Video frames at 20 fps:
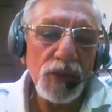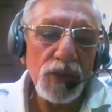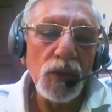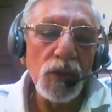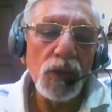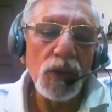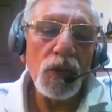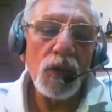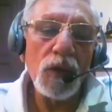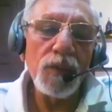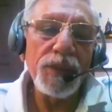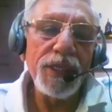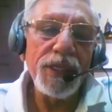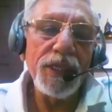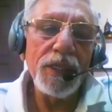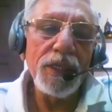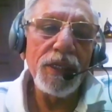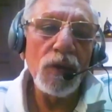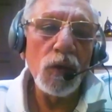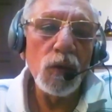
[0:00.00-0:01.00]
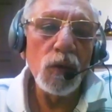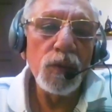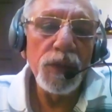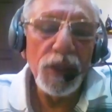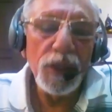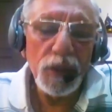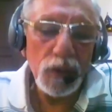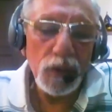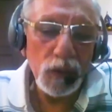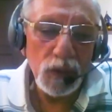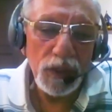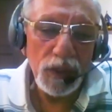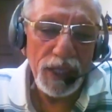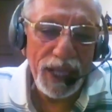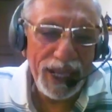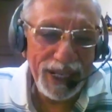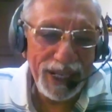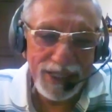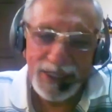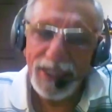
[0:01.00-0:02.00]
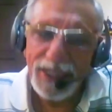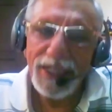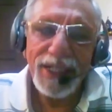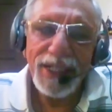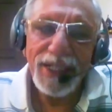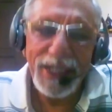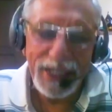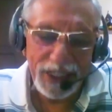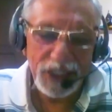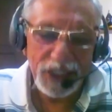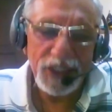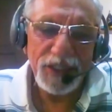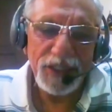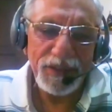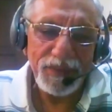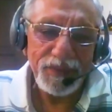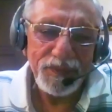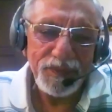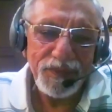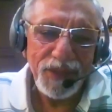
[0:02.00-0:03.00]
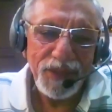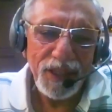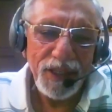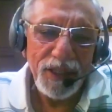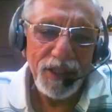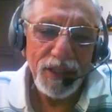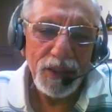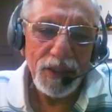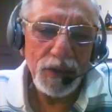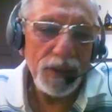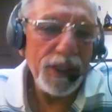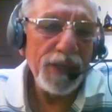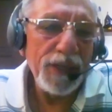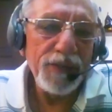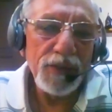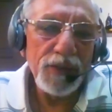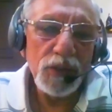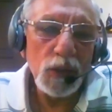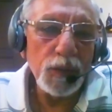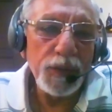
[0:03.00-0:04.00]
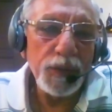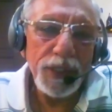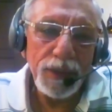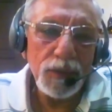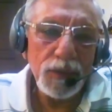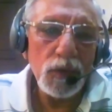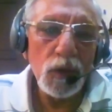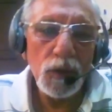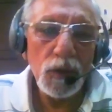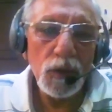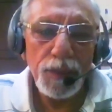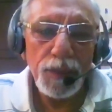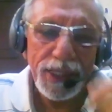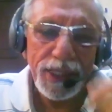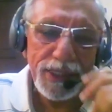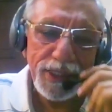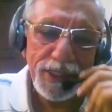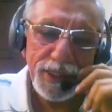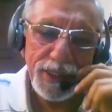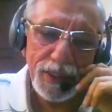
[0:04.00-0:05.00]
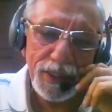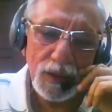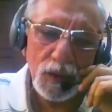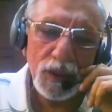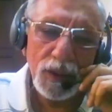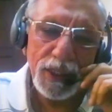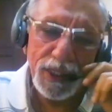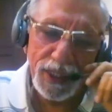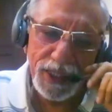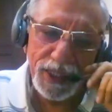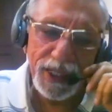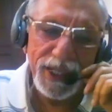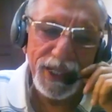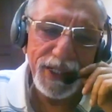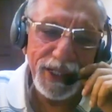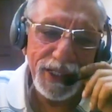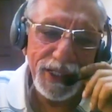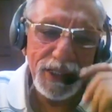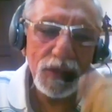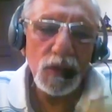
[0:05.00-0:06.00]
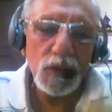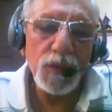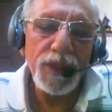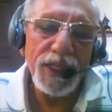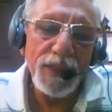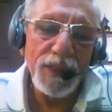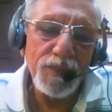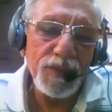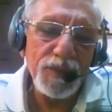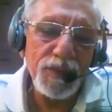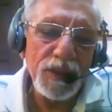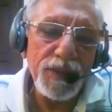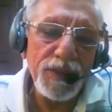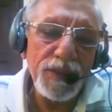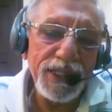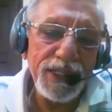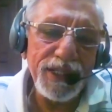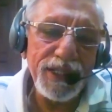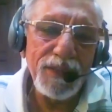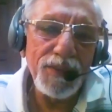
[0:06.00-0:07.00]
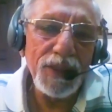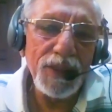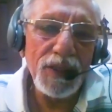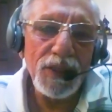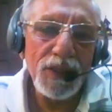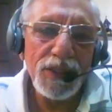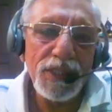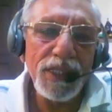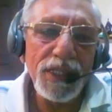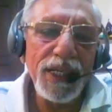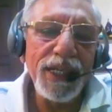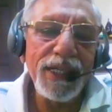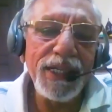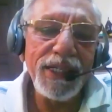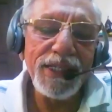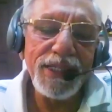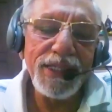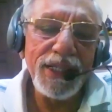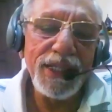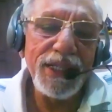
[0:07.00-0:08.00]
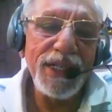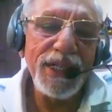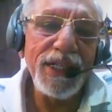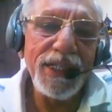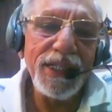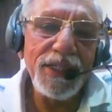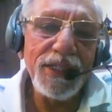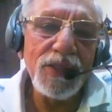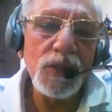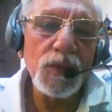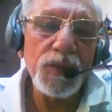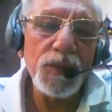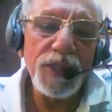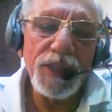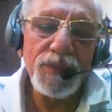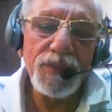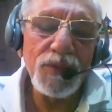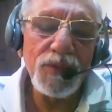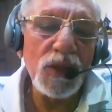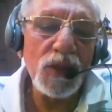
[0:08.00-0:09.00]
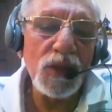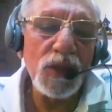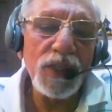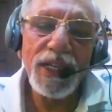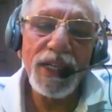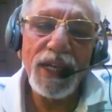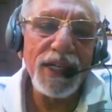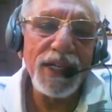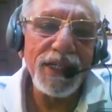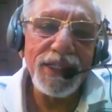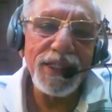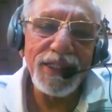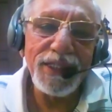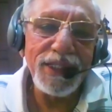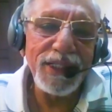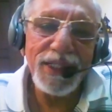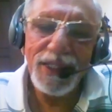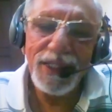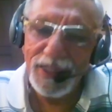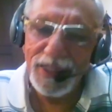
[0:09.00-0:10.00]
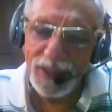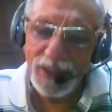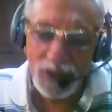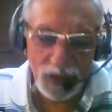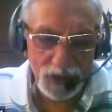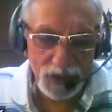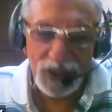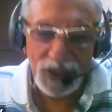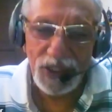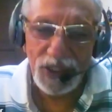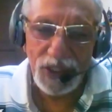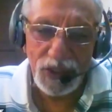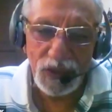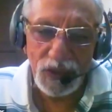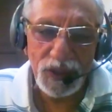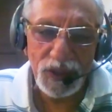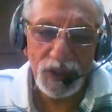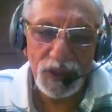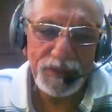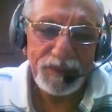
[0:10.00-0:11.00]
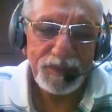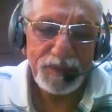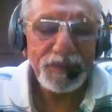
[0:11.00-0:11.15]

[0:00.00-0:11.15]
no common global rule as in a nation. Today, if the Supreme Court passes an order, it is to be implemented because it is an Indian Supreme Court and under the Indian Constitution.